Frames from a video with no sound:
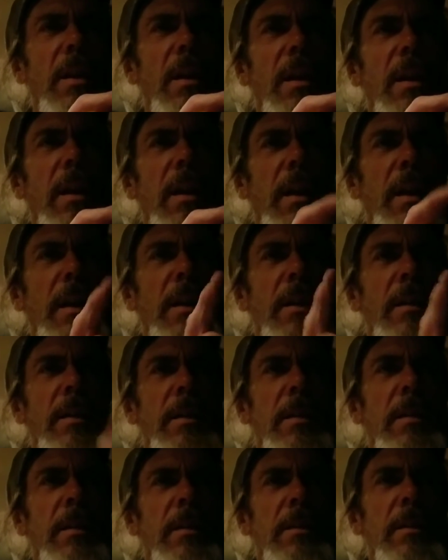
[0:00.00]

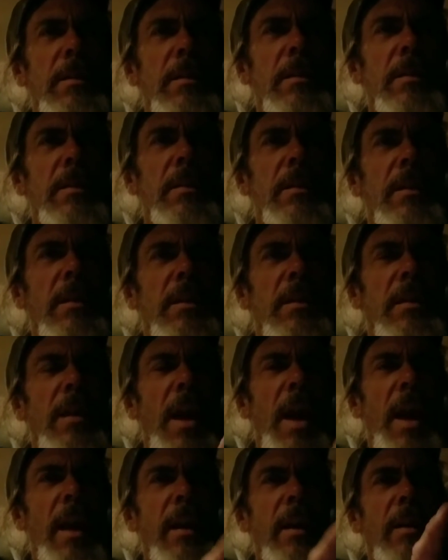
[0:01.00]
and
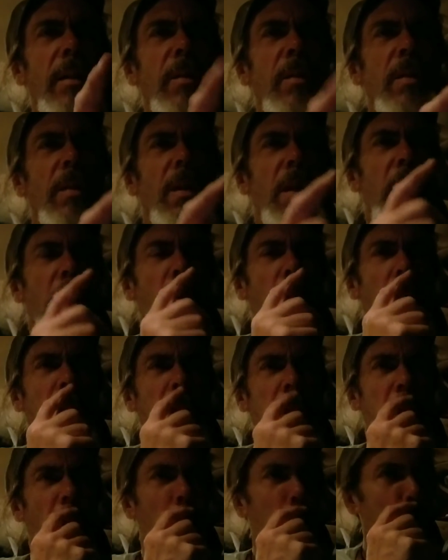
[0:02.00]
decided
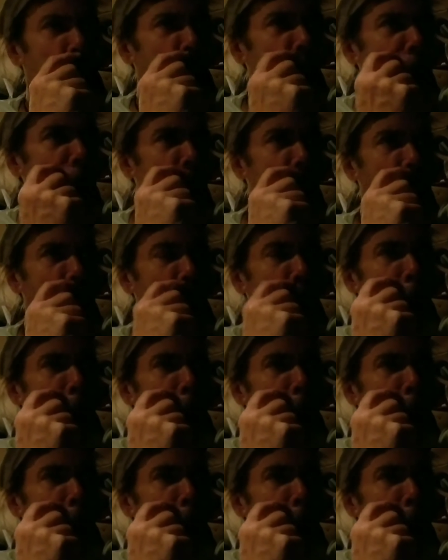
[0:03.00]
we'd come back.